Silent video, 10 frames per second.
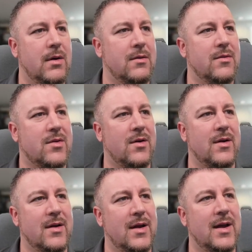Oh,
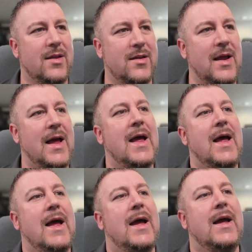sorry.
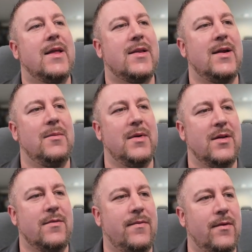Istam
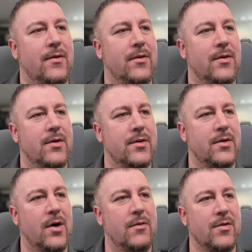is 4,
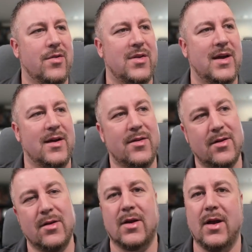Nora's
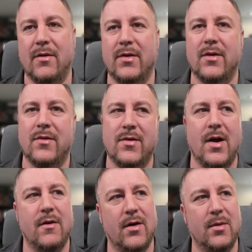6, Gavin and
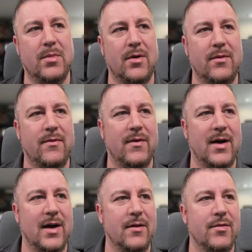Shara are both
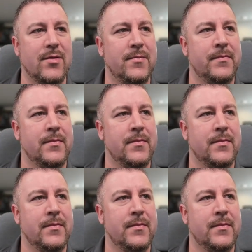5s.